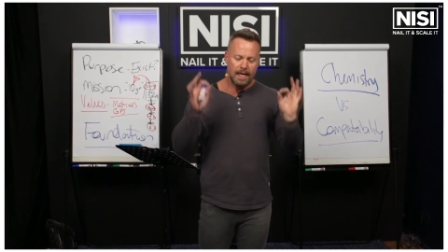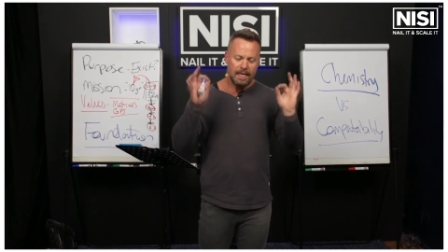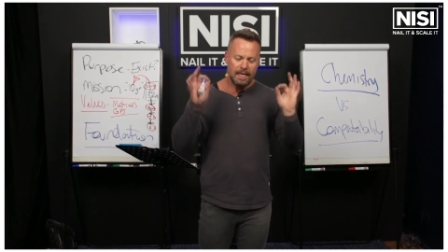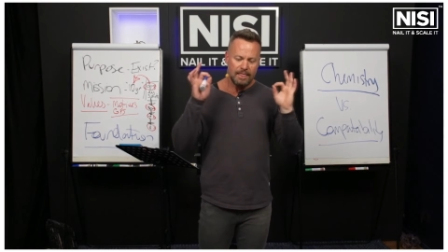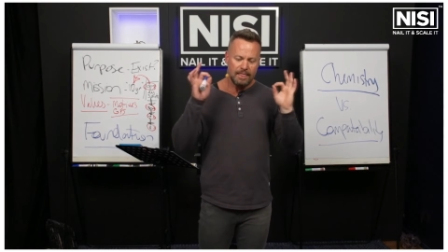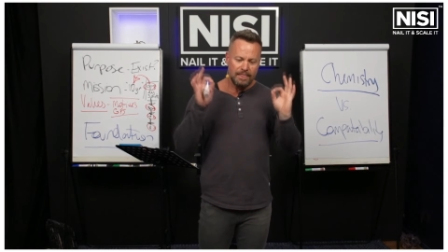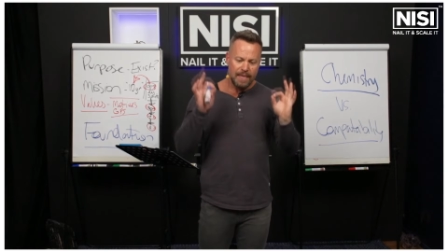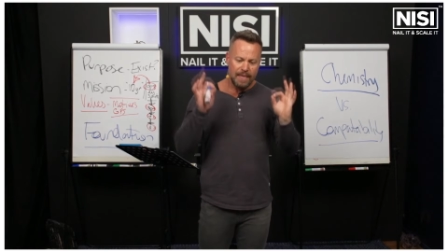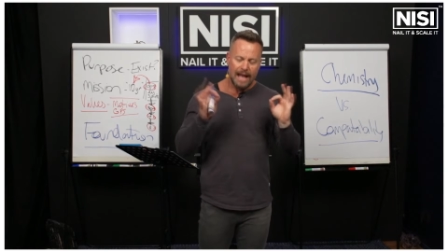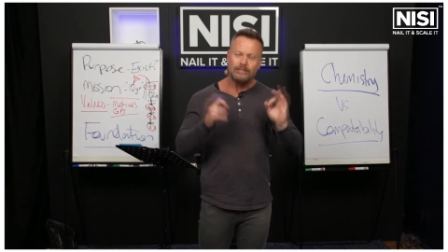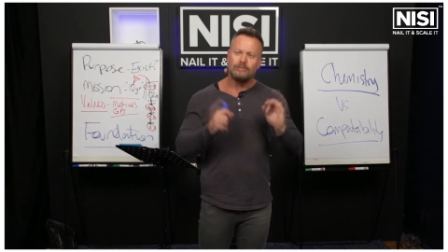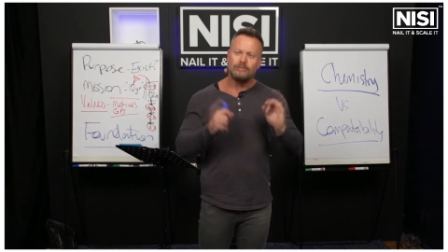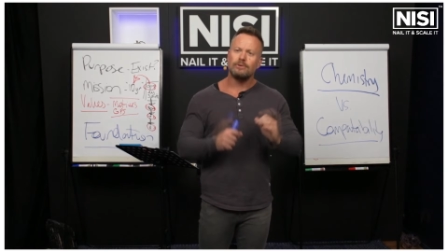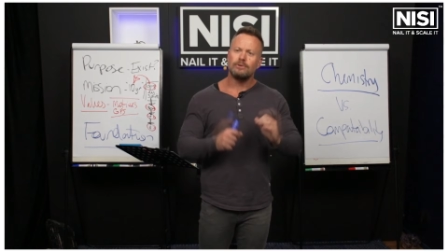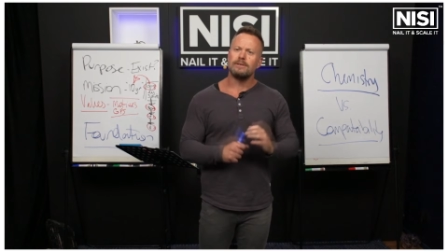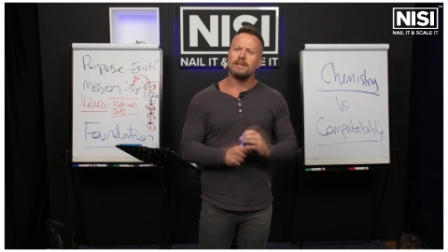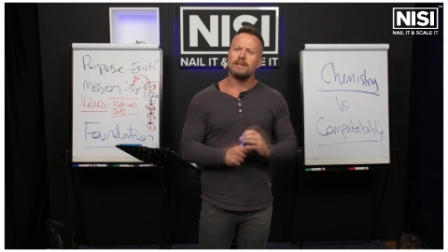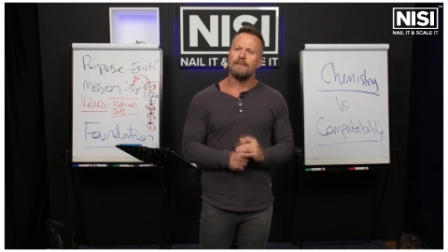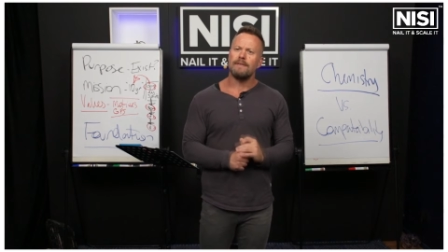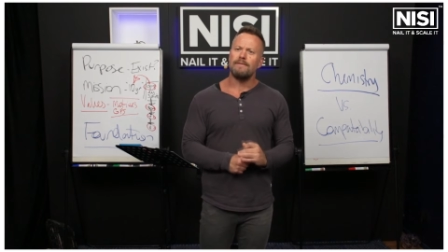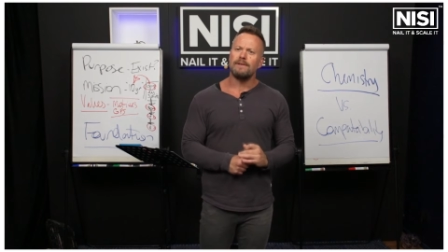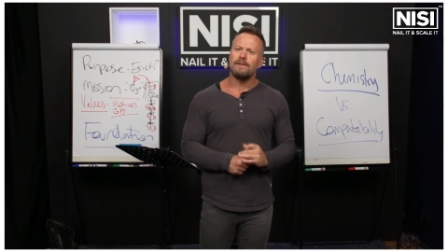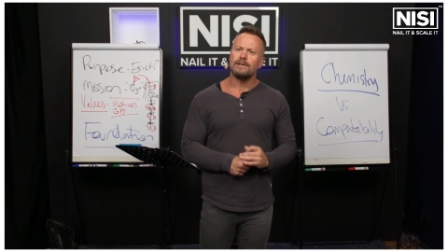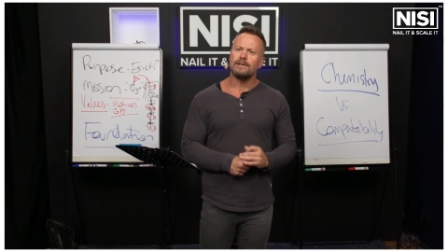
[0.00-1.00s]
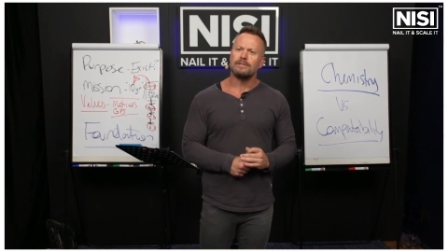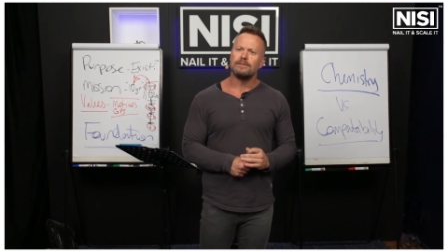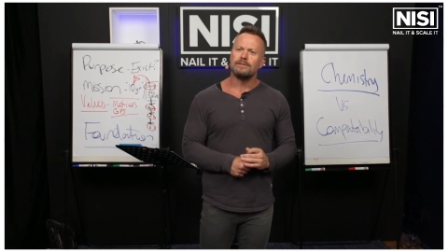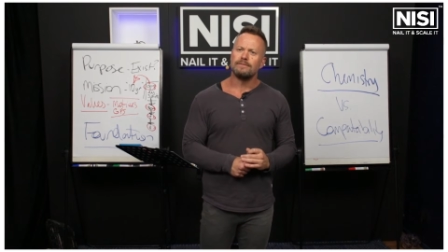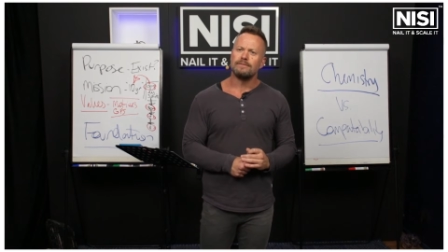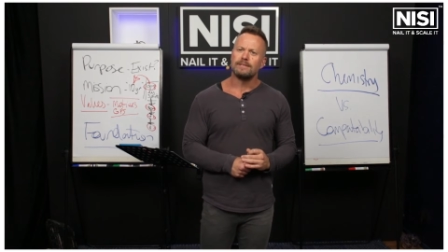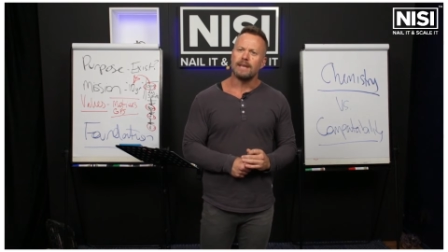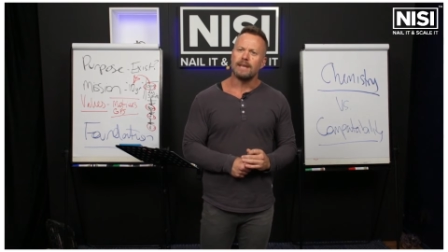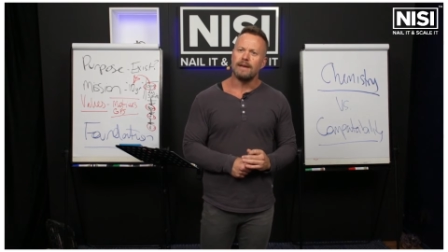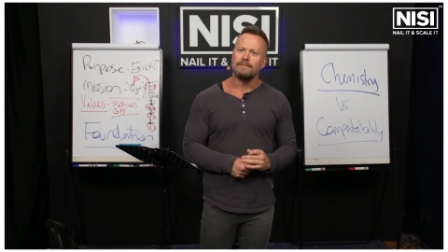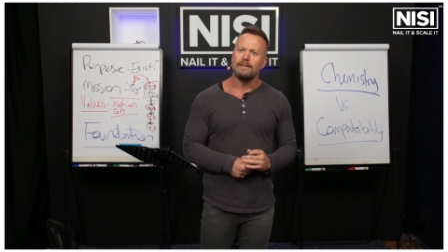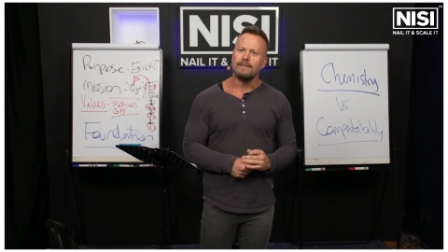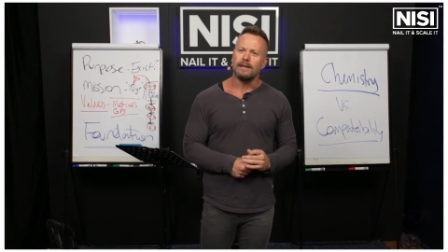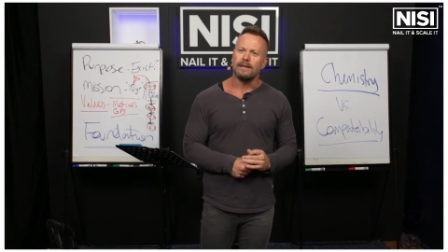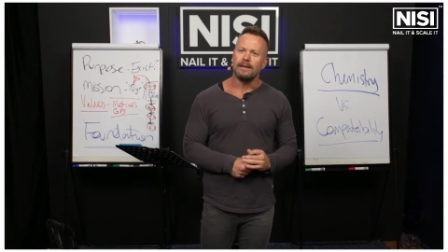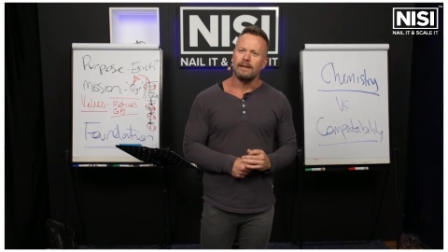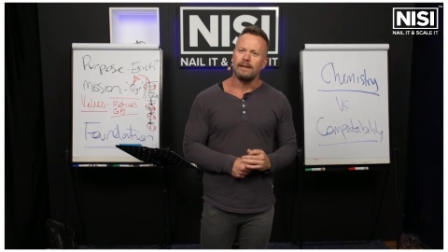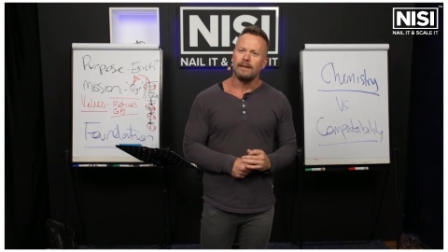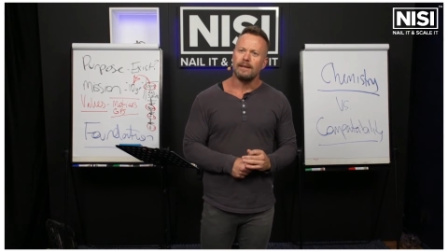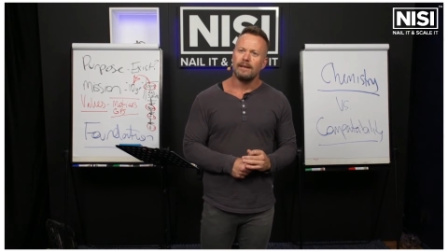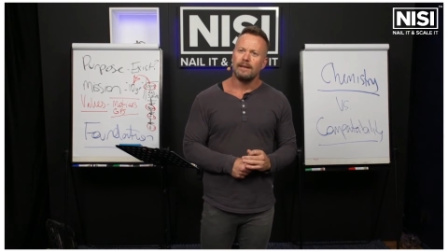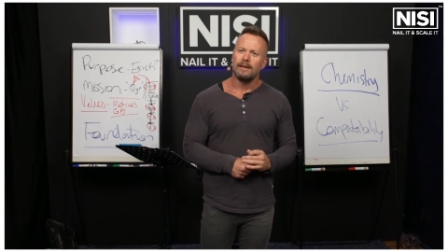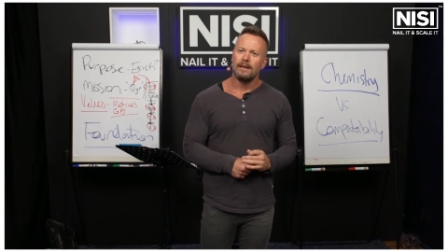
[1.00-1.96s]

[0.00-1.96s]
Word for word: that's your definition of safety.